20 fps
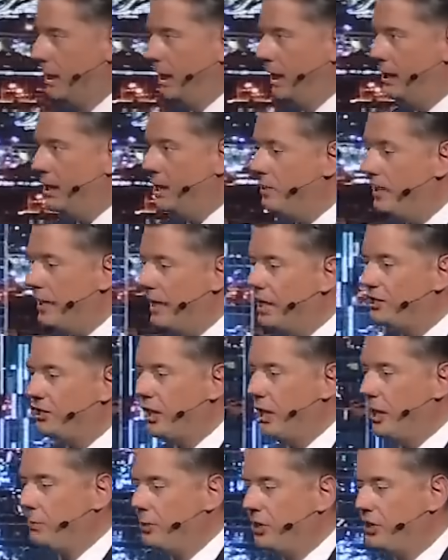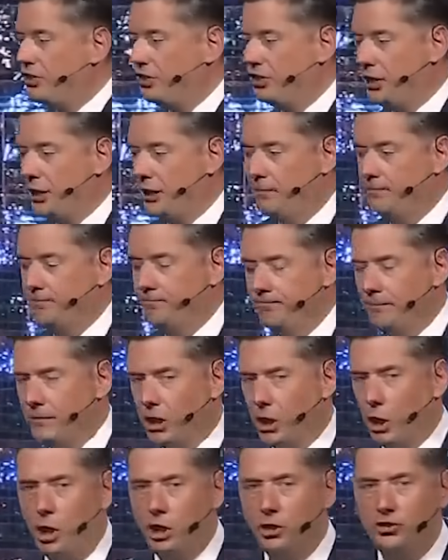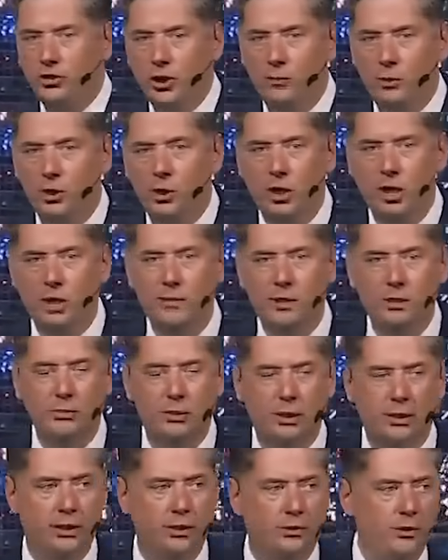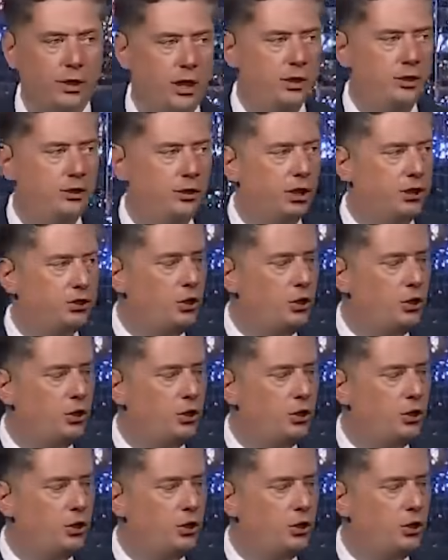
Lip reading: An NBA championship, a long-term agreement with the Thunder, a